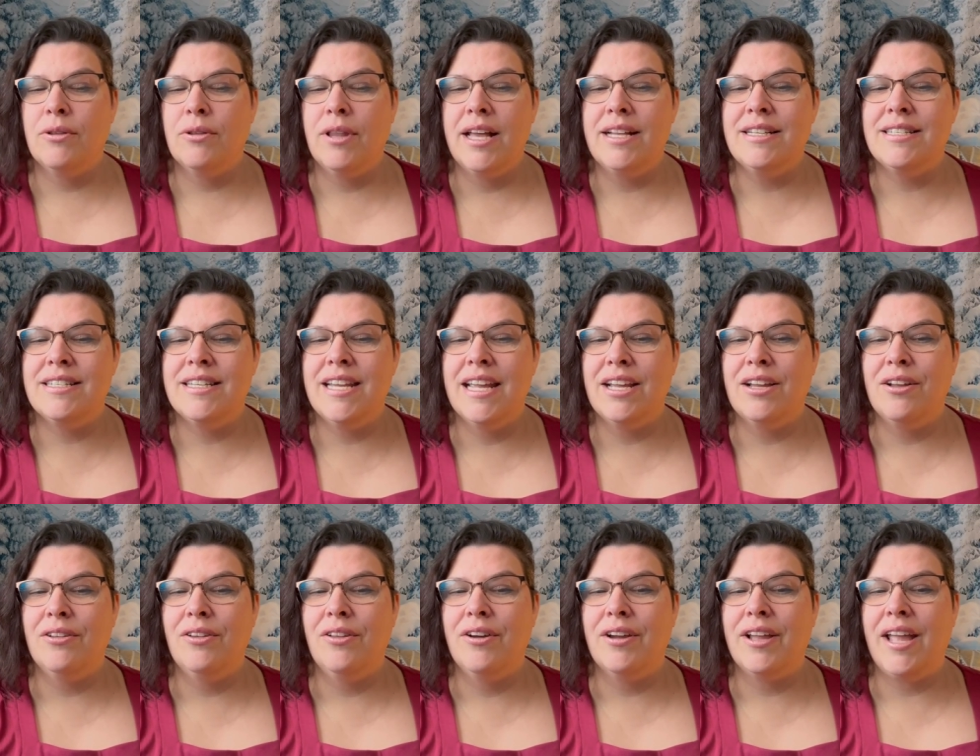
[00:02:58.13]
let's take
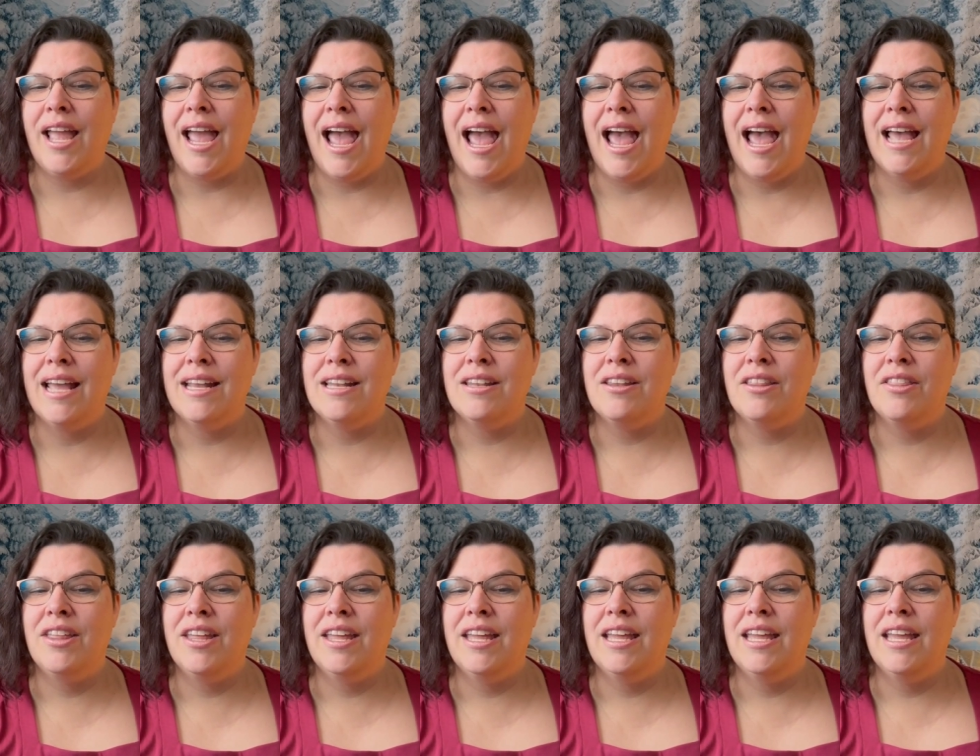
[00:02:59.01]
a look at
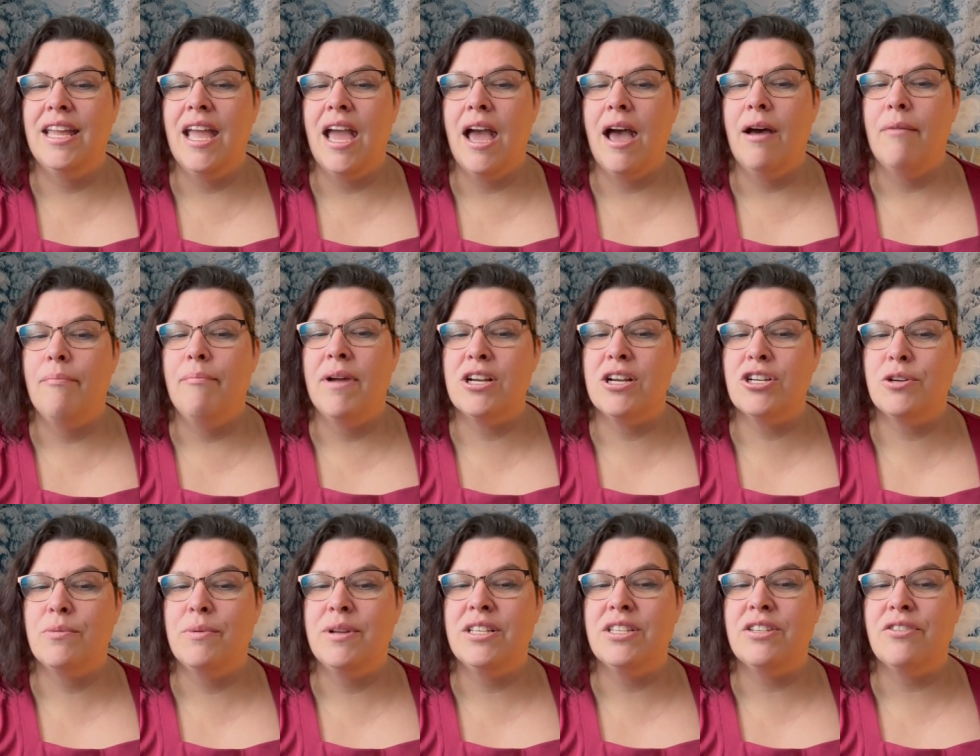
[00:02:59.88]
the
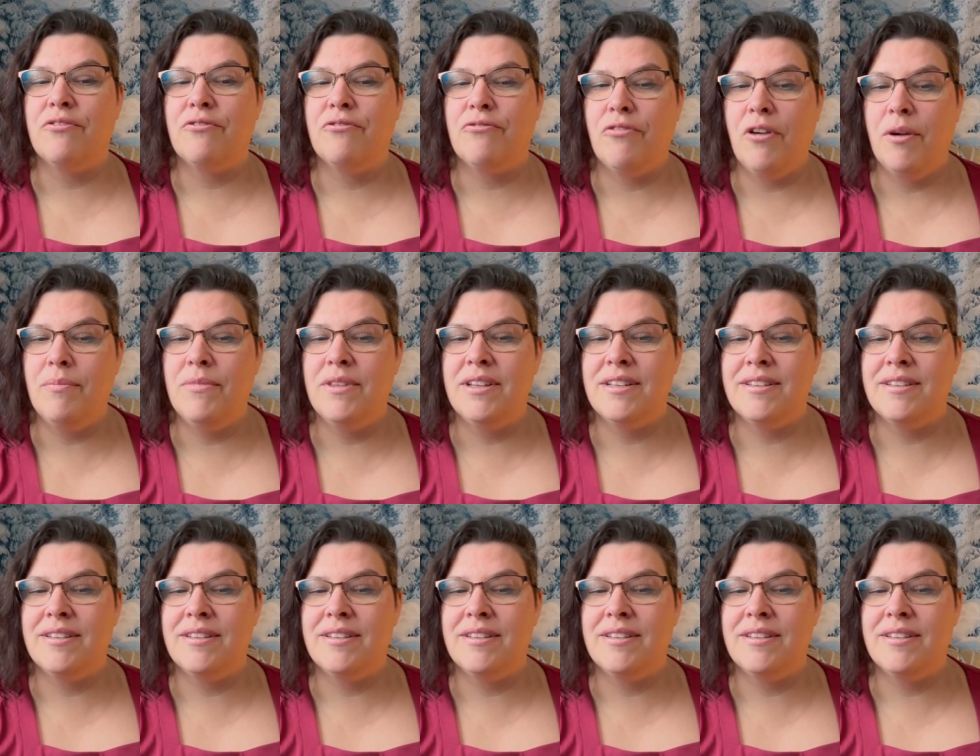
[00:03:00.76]
measurements from the